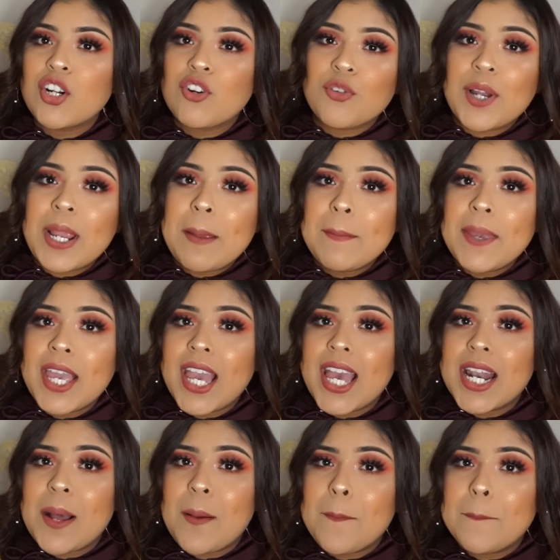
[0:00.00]
creamy
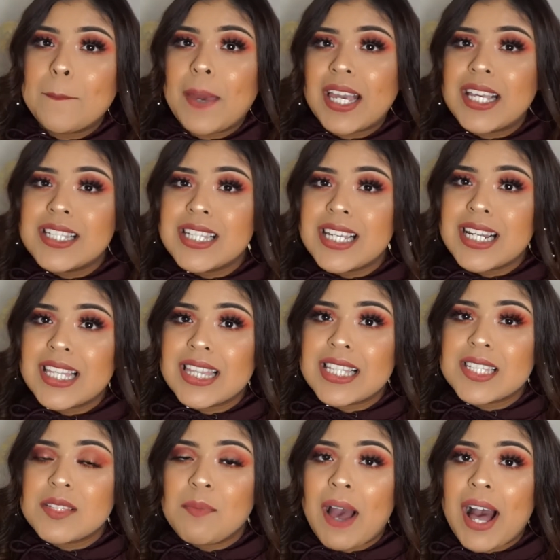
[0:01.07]
and amazing in
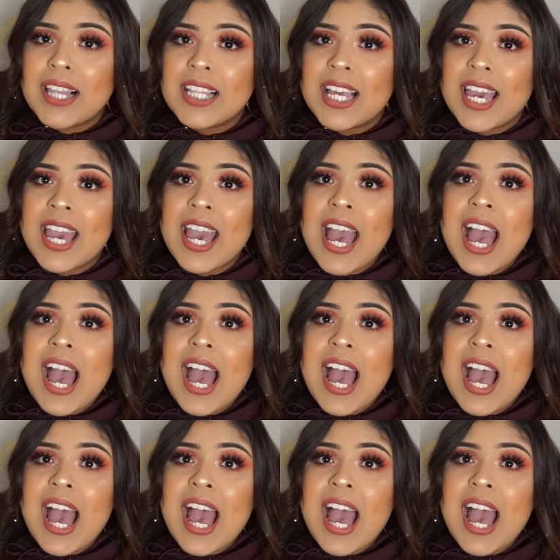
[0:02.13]
this palette.